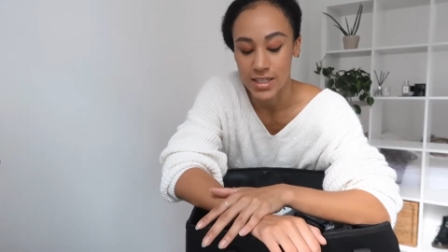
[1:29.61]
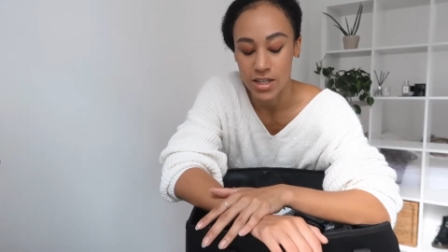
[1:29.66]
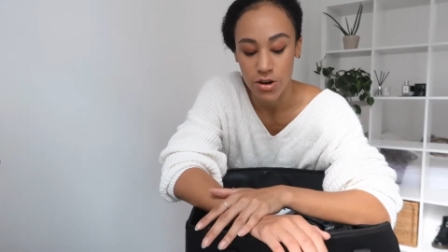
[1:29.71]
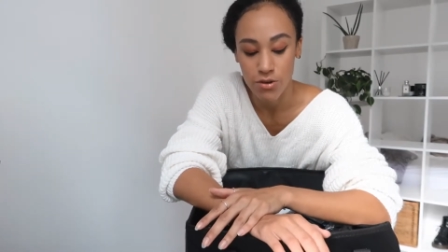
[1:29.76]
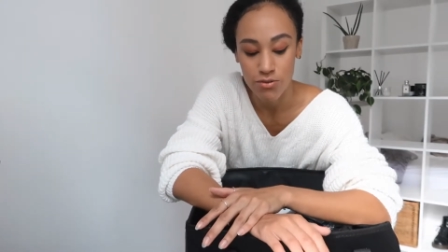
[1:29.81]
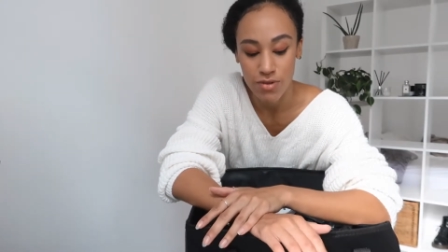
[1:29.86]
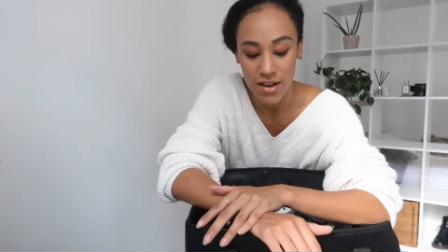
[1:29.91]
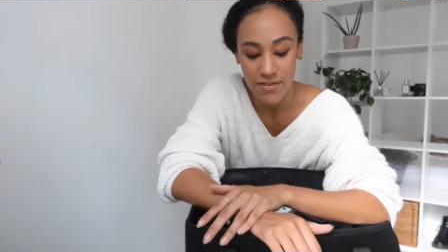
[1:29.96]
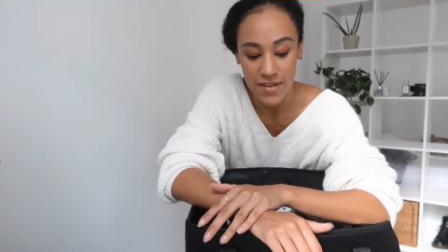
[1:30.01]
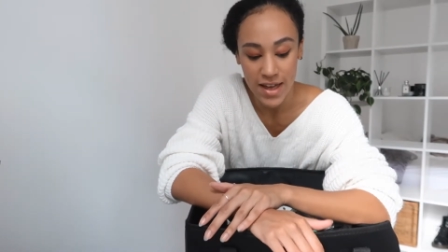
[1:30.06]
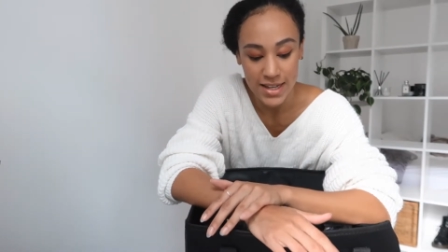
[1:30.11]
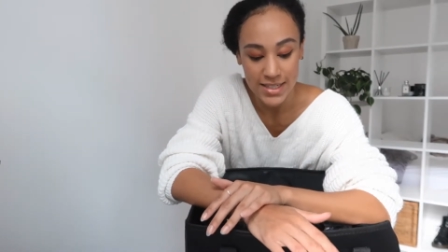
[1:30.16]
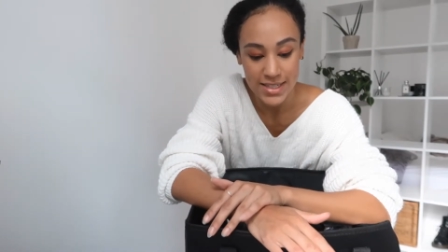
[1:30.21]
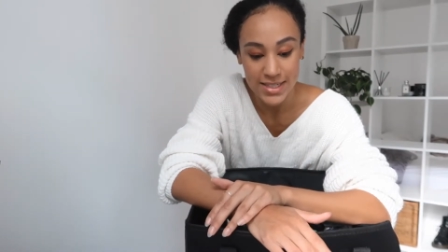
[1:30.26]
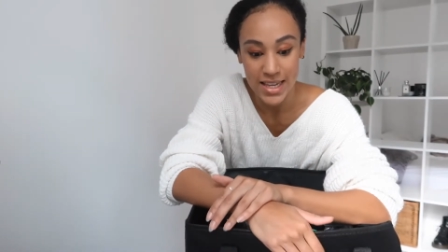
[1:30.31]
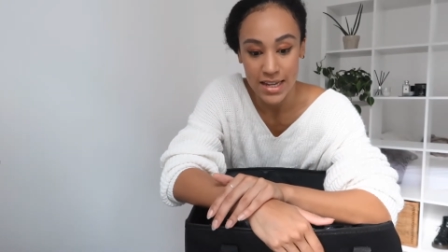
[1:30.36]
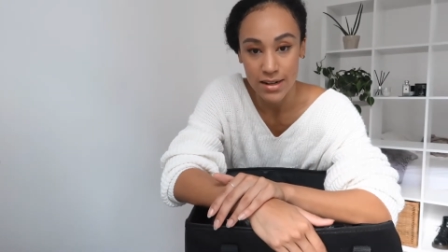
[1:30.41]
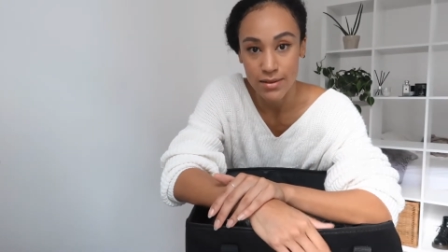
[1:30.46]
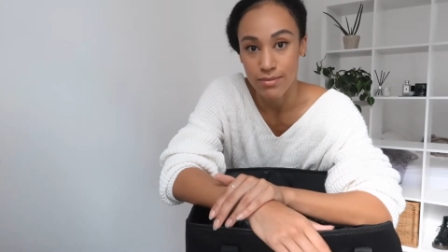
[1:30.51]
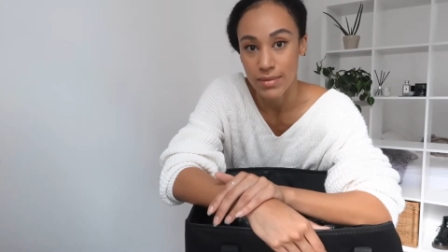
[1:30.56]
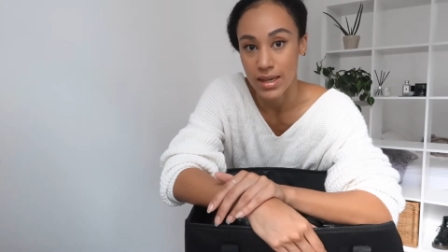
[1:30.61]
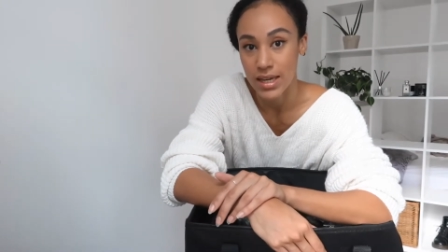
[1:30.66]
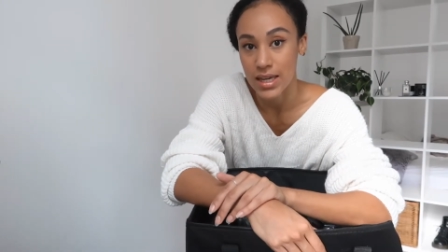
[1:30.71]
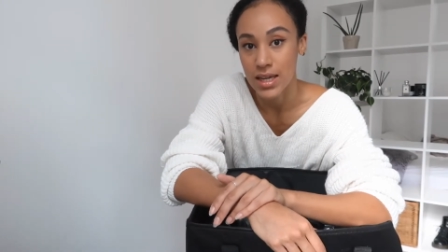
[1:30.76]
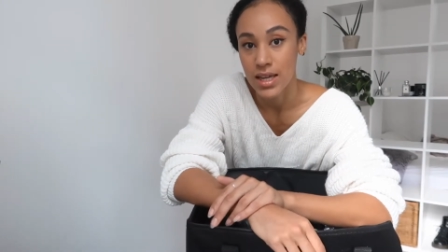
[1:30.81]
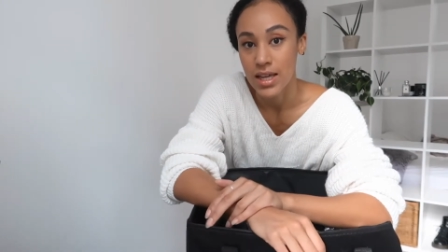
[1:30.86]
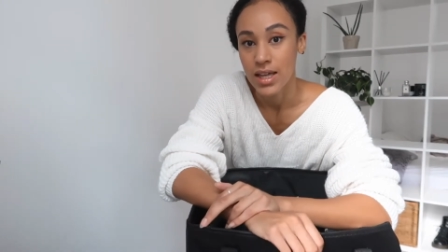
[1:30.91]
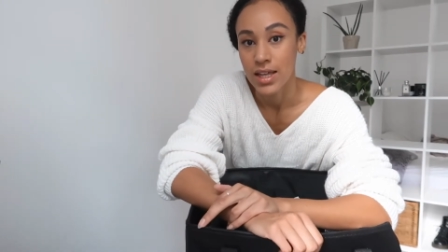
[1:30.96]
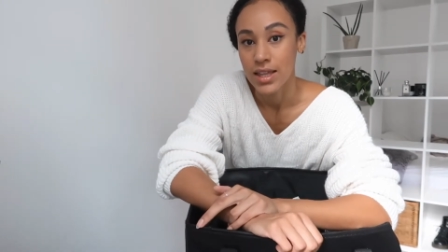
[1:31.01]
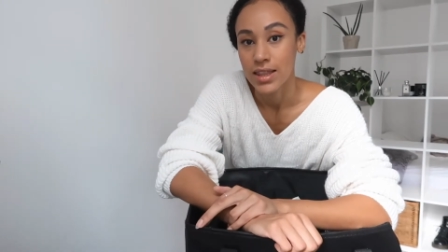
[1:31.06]
So Rev Air sent
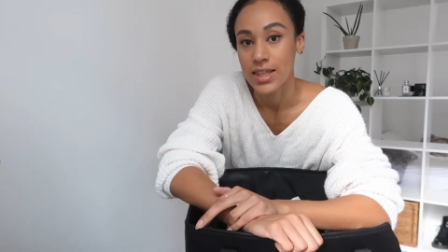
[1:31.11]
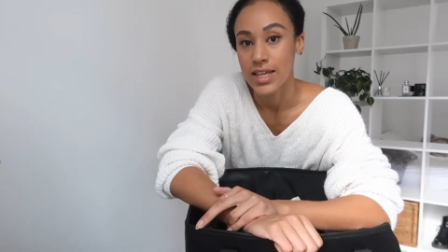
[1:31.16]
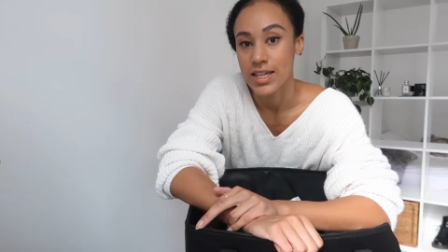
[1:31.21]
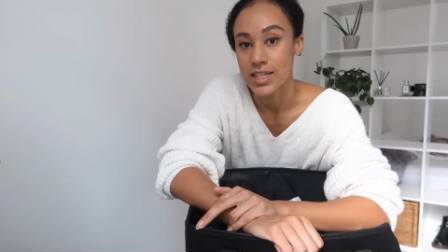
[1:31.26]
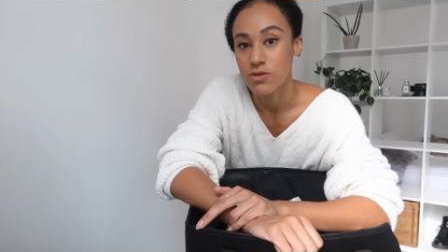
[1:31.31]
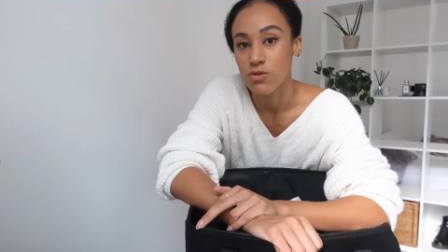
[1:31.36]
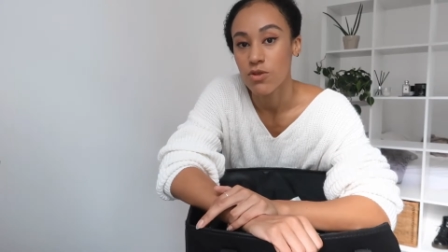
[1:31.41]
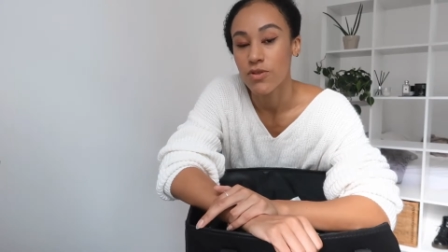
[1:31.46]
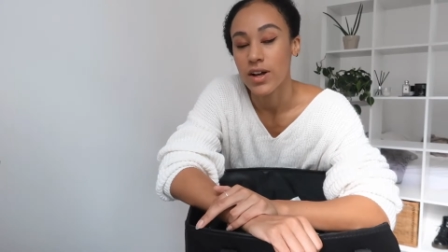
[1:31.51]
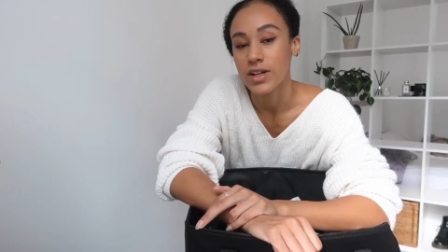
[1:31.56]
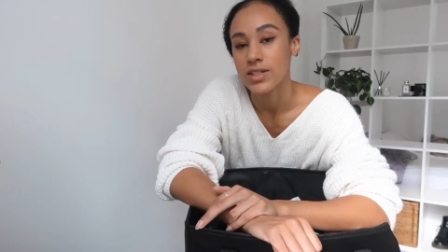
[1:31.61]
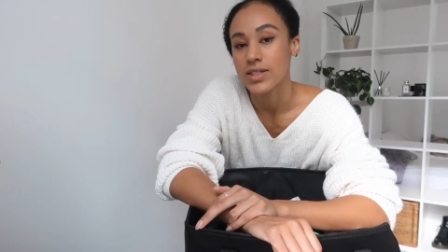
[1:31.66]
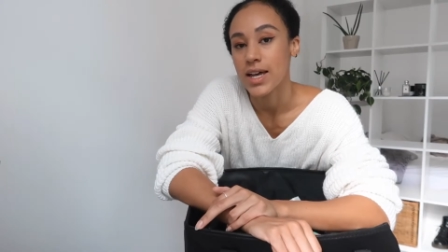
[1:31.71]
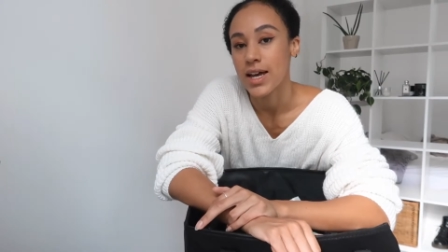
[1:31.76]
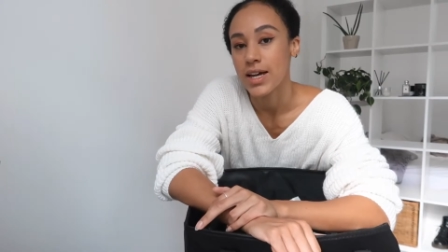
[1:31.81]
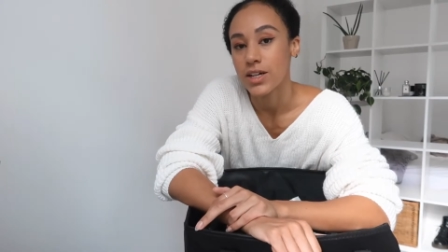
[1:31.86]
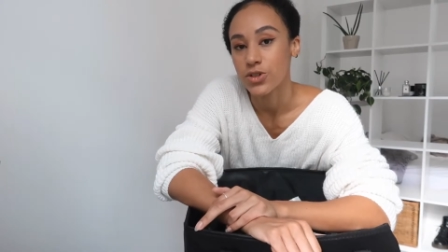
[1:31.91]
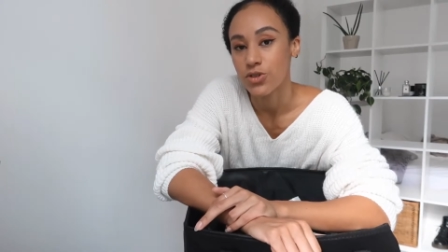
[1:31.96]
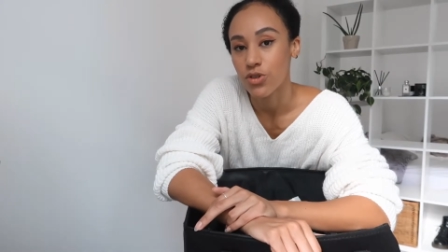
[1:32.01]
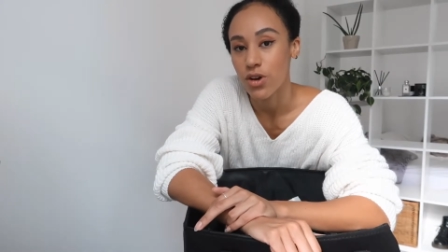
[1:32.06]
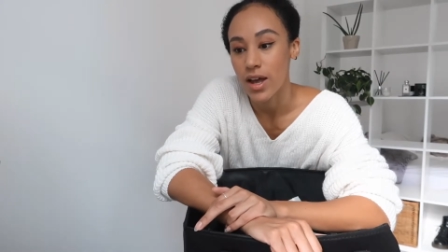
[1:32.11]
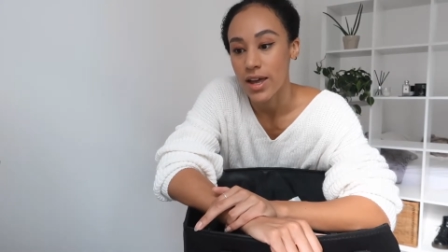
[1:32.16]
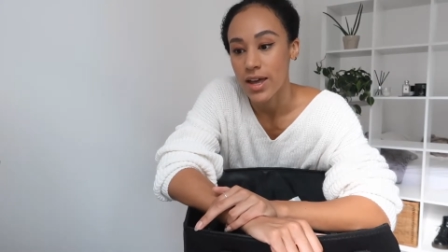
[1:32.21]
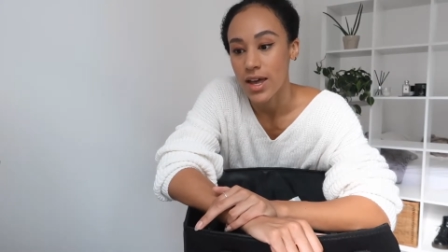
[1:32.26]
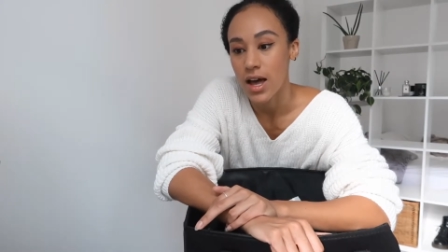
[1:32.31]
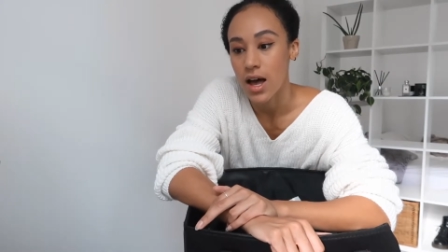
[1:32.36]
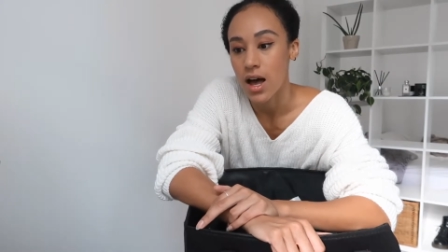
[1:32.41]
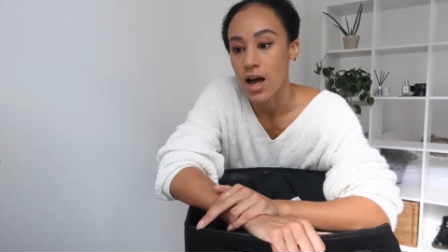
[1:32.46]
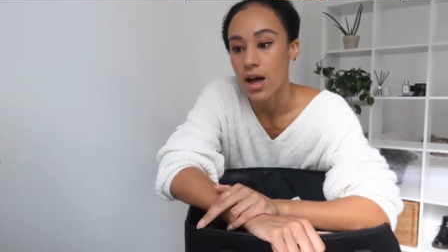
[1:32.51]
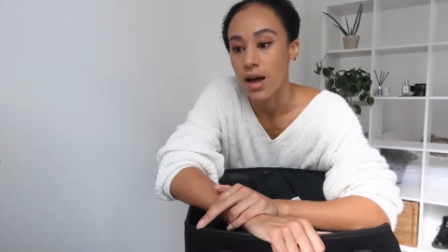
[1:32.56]
me this reverse air dryer.